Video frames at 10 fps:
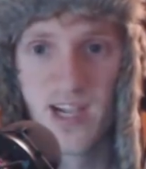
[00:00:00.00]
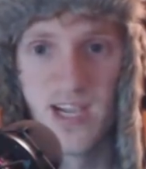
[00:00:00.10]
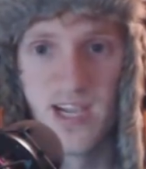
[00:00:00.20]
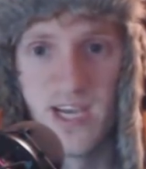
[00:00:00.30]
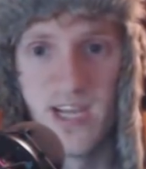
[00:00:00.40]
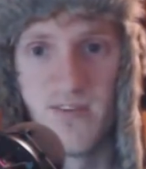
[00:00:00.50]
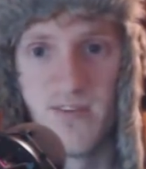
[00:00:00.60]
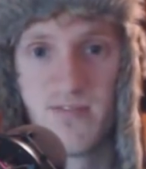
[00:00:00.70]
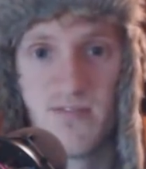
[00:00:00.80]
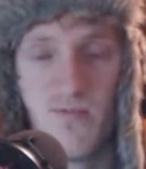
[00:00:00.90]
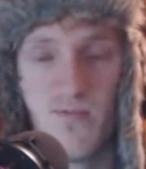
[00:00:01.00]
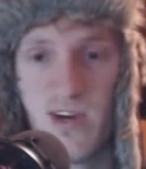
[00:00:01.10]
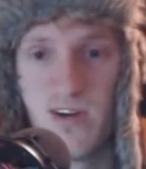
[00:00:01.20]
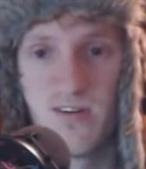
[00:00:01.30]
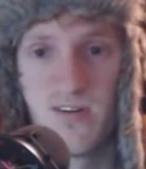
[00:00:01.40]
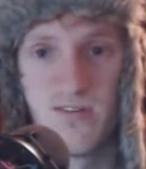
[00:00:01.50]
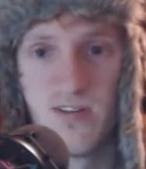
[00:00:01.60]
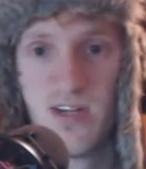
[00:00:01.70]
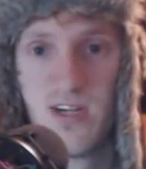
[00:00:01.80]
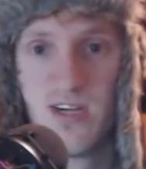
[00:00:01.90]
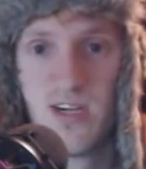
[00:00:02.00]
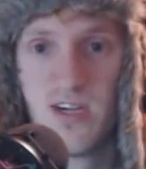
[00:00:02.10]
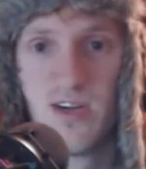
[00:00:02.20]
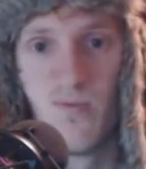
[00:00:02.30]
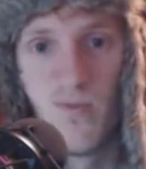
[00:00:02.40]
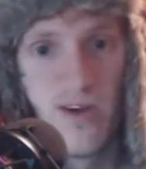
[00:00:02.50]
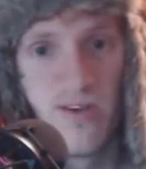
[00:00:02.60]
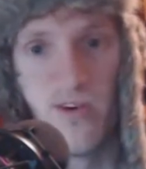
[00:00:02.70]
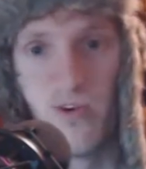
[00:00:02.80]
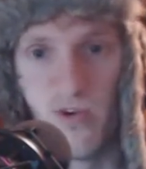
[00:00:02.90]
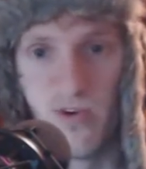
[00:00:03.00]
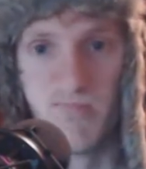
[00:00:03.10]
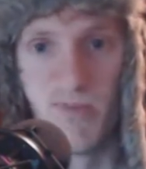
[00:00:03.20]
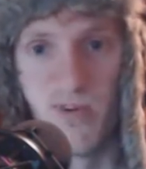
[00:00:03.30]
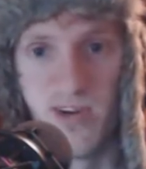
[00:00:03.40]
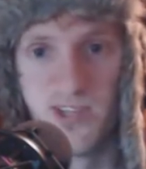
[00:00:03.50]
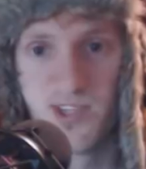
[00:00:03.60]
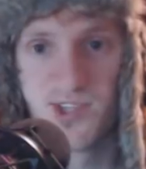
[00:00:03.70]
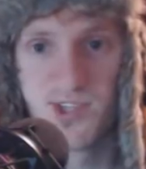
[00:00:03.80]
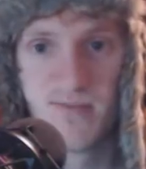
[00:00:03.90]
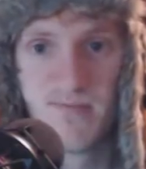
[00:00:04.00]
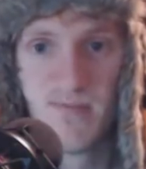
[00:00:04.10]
and well in the hole in points.